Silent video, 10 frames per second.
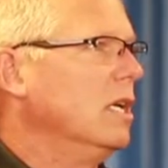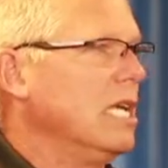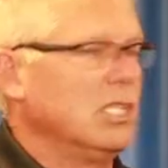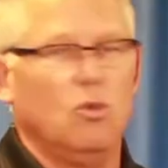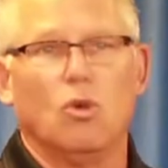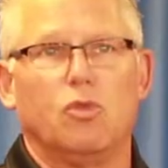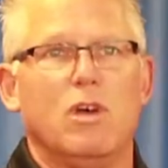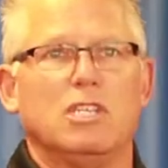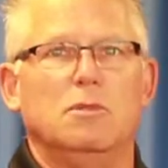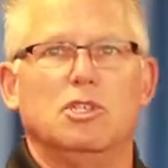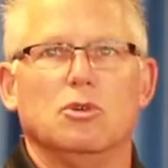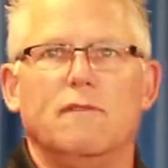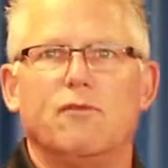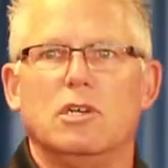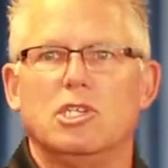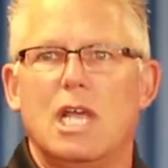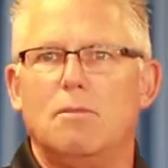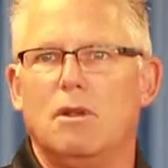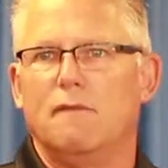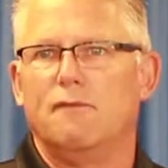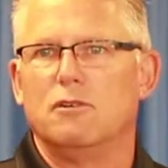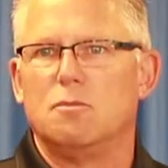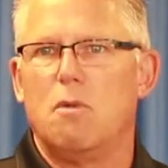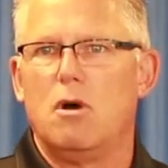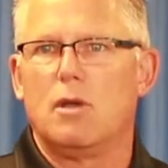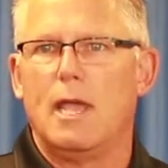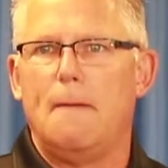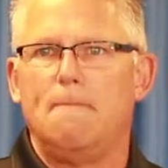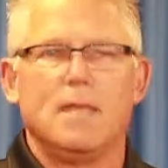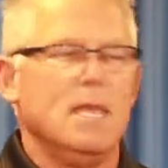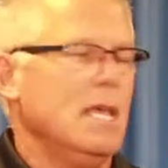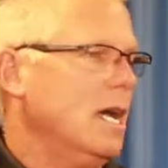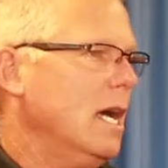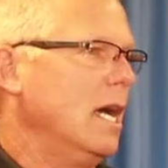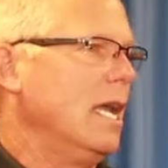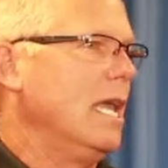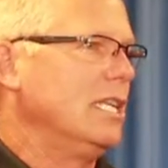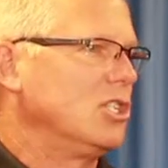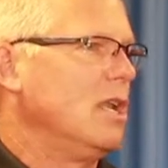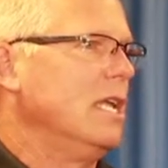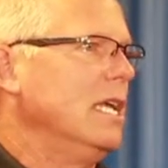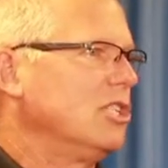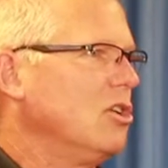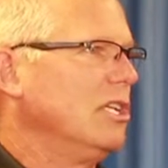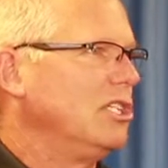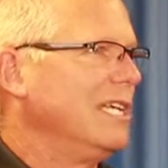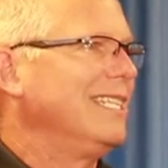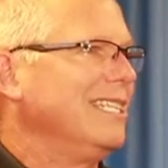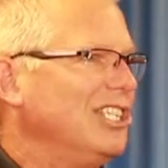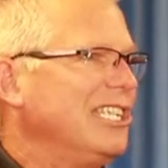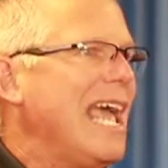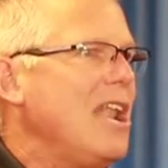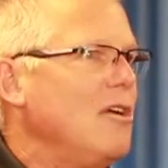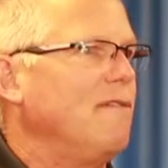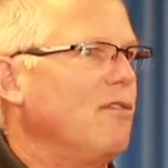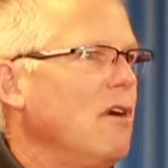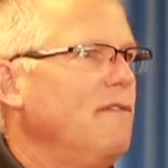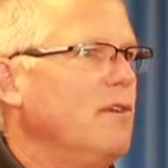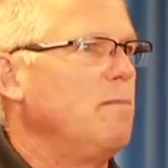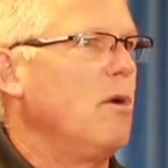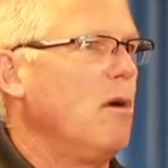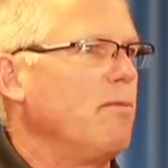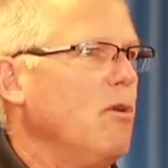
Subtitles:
against Northwest Missouri, for example, in our first ball game. And it's going to set the standard for our football